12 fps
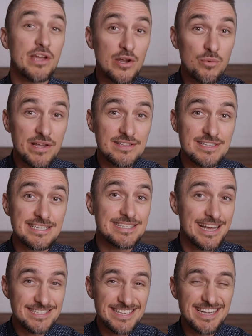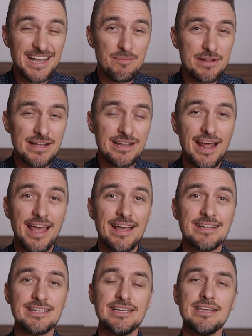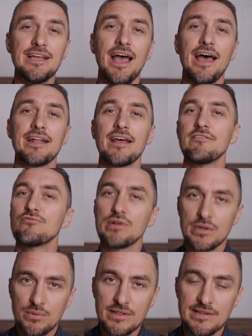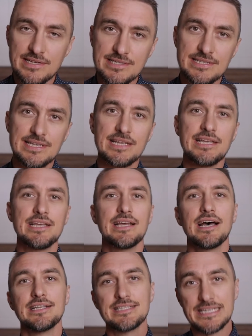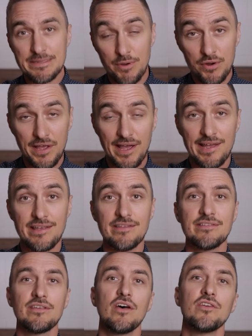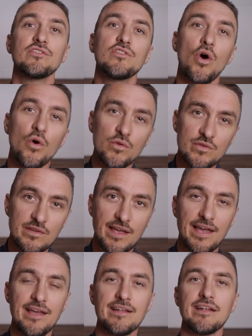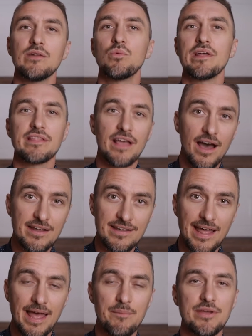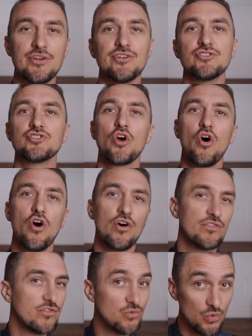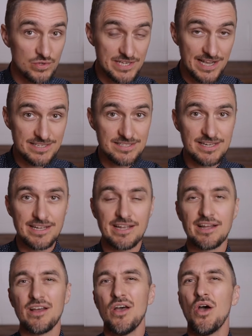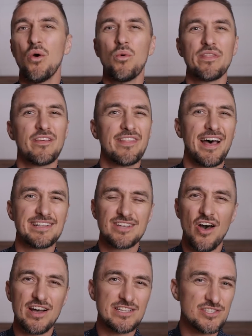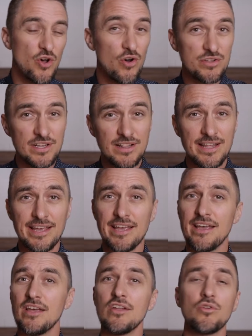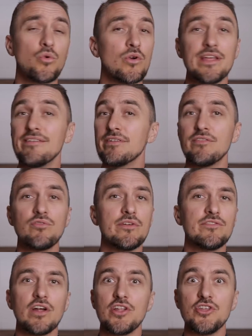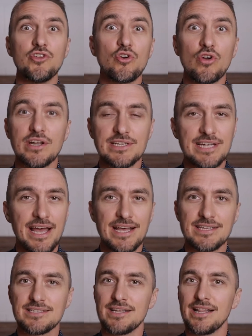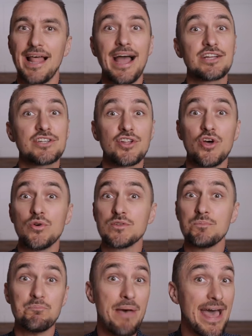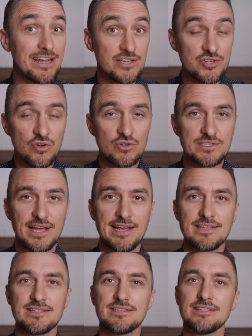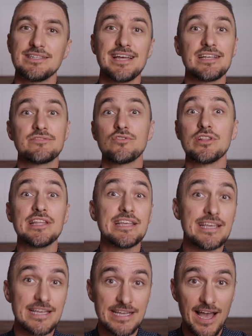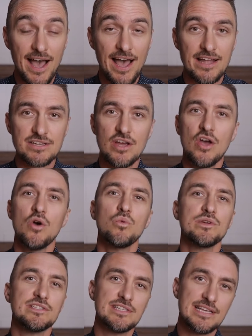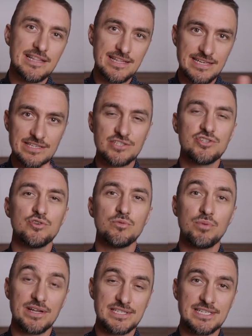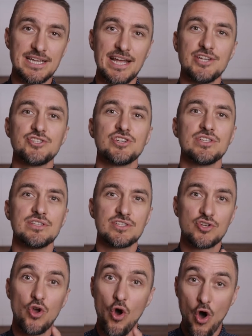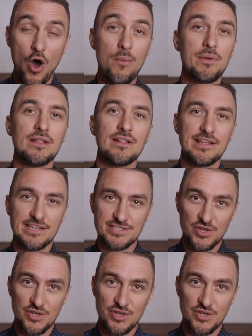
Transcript: So here we can see testing coming in handy, and I frequently see a SIBO case associated with gut damage on stool testing, whether that's high zonulin, or even if we've done a urine test, a lactulose mannitol test to test for leaky gut, we see these two presentations commonly